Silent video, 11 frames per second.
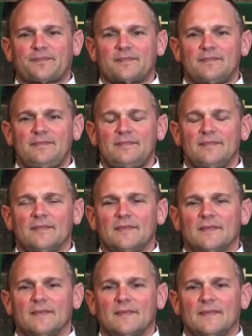
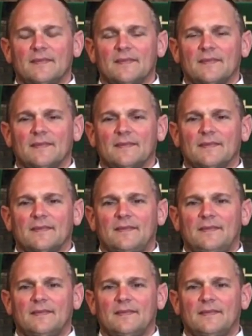(no one is talking)